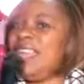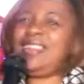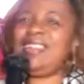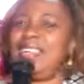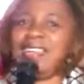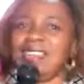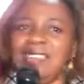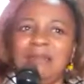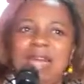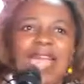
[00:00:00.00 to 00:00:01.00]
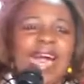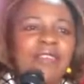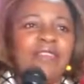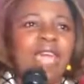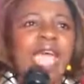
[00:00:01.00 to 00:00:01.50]
great things in my
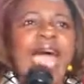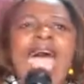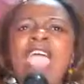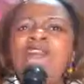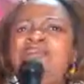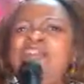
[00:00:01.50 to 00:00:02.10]
life. I